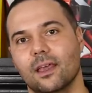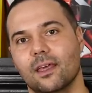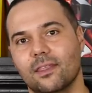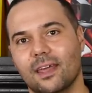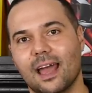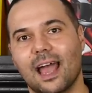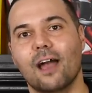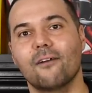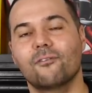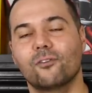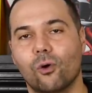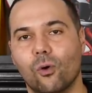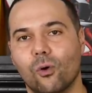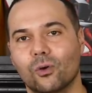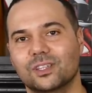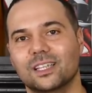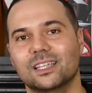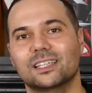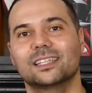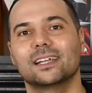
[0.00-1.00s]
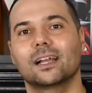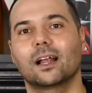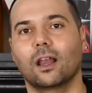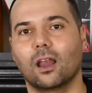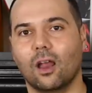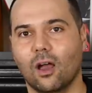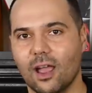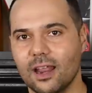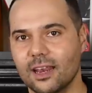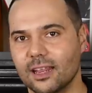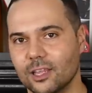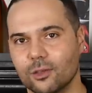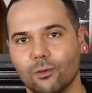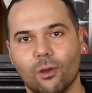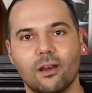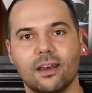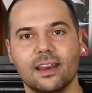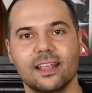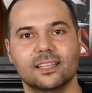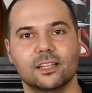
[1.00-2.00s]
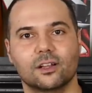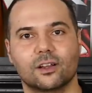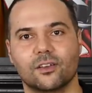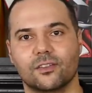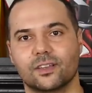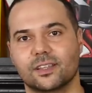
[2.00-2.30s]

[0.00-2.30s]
That, of course, is declining. You only need to look